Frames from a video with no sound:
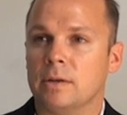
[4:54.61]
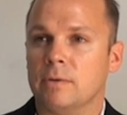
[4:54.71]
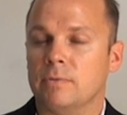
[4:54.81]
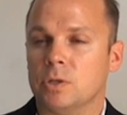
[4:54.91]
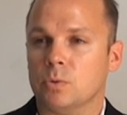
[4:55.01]

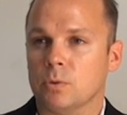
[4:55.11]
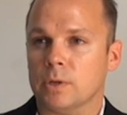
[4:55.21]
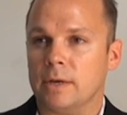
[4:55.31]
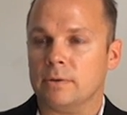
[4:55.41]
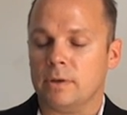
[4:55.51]
of the tool
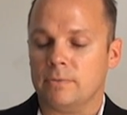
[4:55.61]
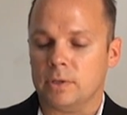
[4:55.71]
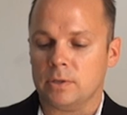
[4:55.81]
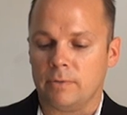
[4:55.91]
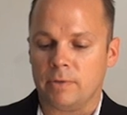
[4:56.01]

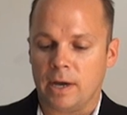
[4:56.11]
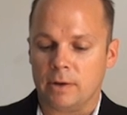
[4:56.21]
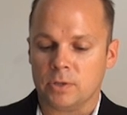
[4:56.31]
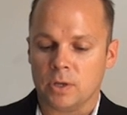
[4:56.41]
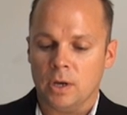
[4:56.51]
of the
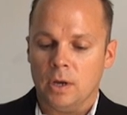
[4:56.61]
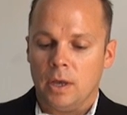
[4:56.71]
house,